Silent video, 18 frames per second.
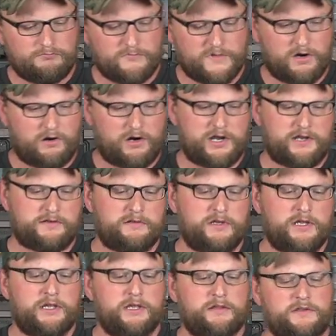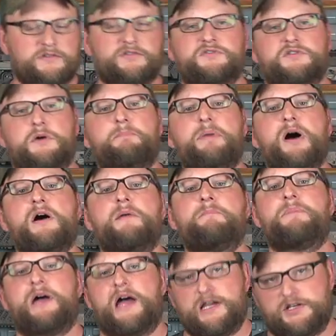All right. This is a
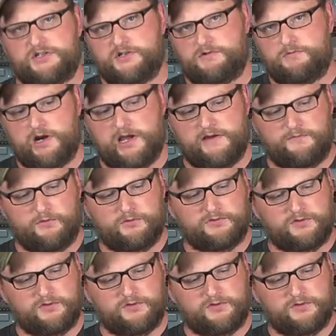pump action rifle.